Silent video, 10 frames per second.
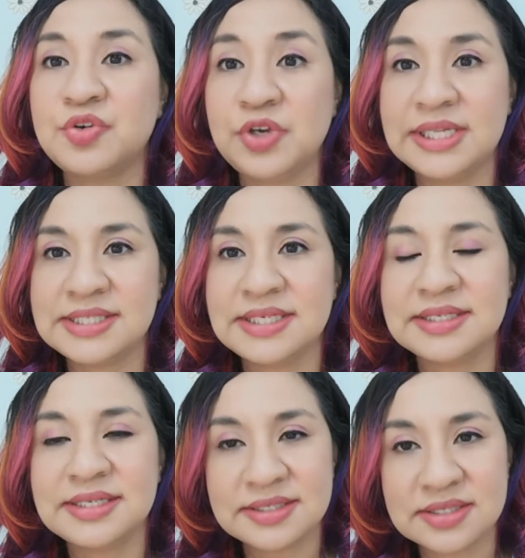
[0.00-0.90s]
creating
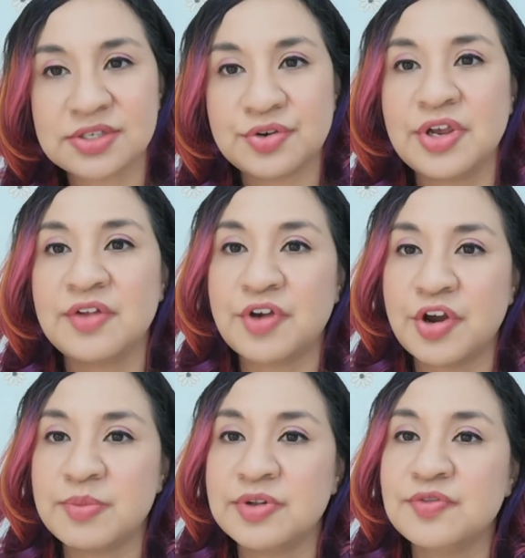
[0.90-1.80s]
the necessary
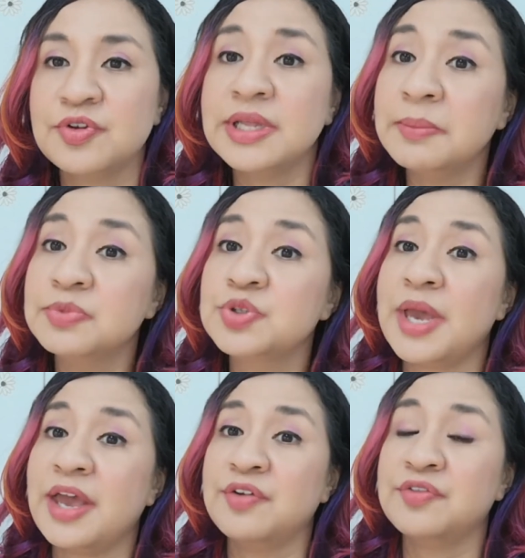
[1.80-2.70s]
environment for them to
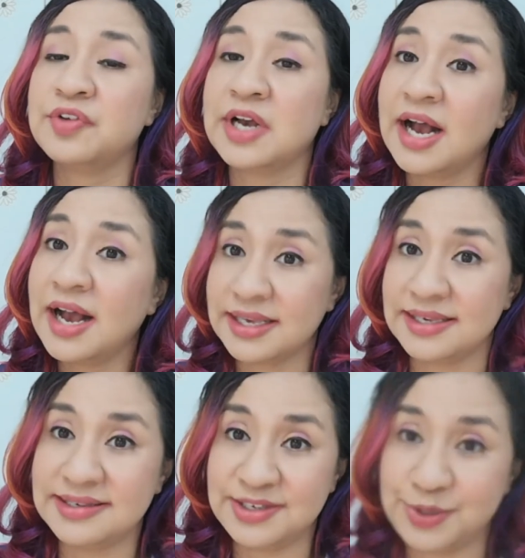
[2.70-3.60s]
have a high
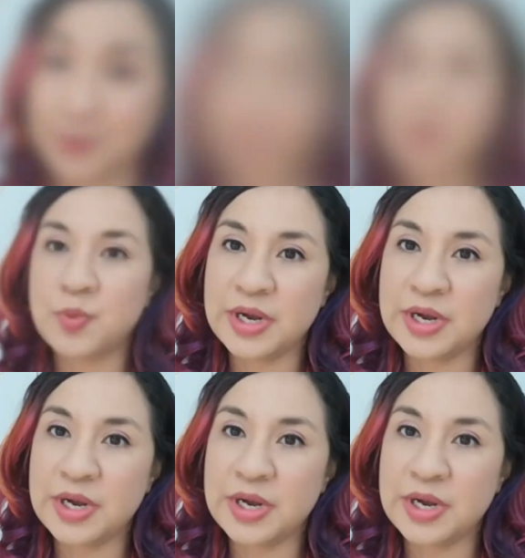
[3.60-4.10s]
EQ?